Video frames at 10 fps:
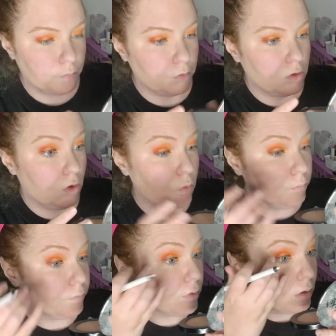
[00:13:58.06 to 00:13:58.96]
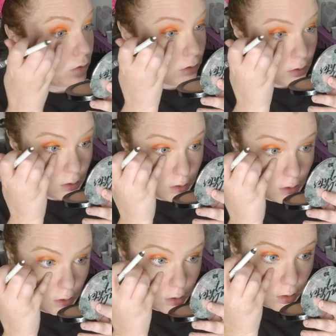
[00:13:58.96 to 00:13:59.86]
So
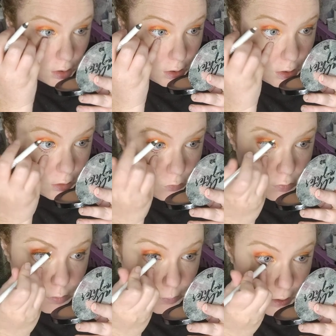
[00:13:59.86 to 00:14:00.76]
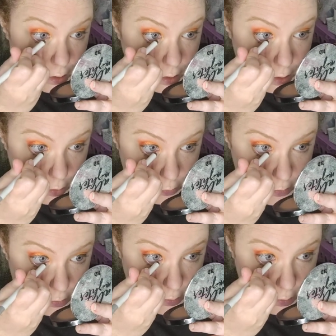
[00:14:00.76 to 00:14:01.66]
he's really mad, and he
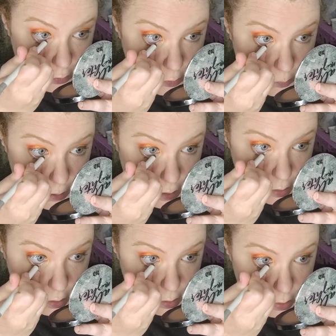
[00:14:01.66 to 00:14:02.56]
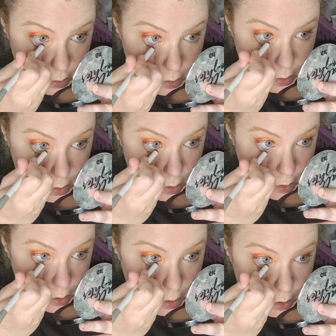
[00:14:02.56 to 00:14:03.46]
hurts Benny.
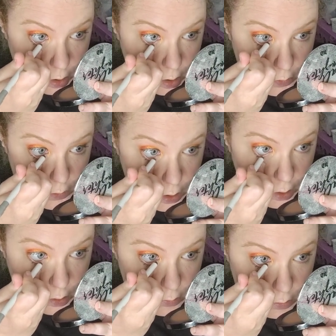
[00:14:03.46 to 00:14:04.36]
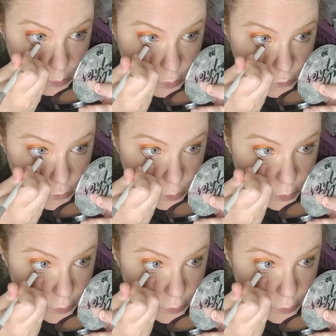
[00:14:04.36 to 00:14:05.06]
And then it kind of skips forward